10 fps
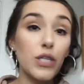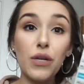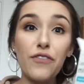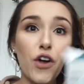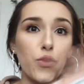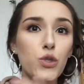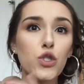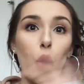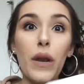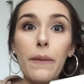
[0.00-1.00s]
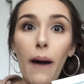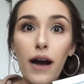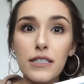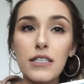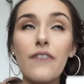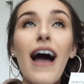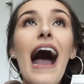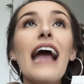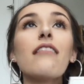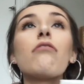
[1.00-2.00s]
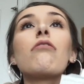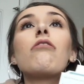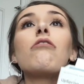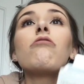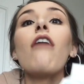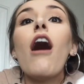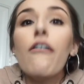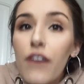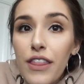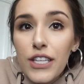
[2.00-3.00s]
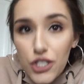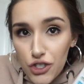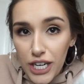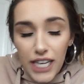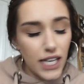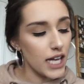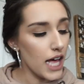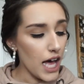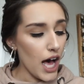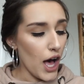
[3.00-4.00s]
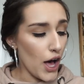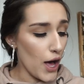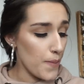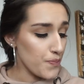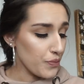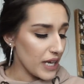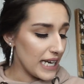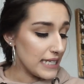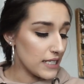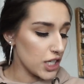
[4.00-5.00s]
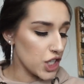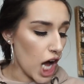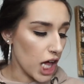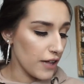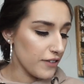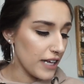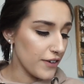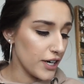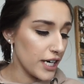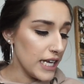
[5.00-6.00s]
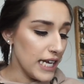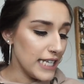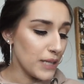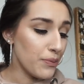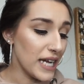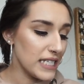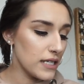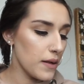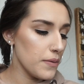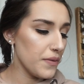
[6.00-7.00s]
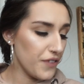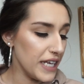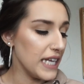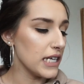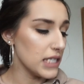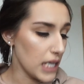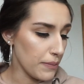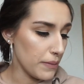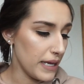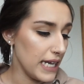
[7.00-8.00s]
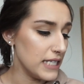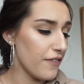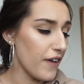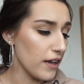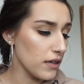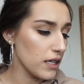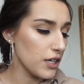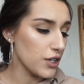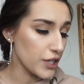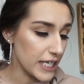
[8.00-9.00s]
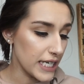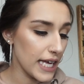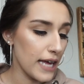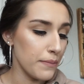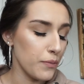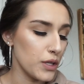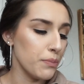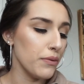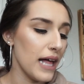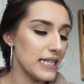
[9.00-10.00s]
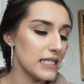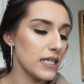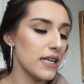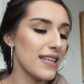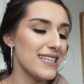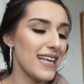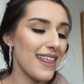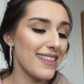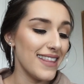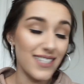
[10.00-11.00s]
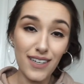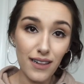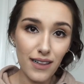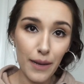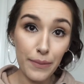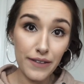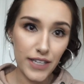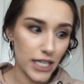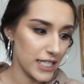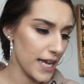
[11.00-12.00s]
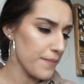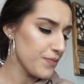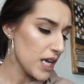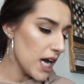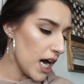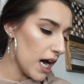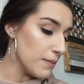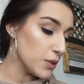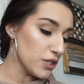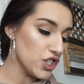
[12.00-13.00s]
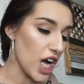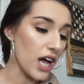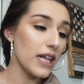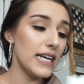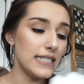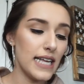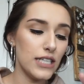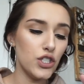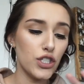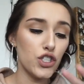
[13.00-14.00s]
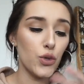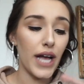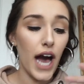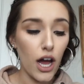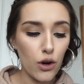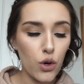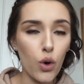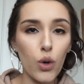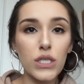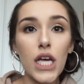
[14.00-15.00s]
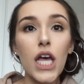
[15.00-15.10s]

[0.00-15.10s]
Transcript: This one I've gone through so many boxes of. I love this drink. Um, it's a chocolate flavored. It's a breastfeeding supplement. It's fenugreek and with blessed thistle. I believe that's how you say it. Uh, this one's chocolate. It says you can enjoy it hot or cold.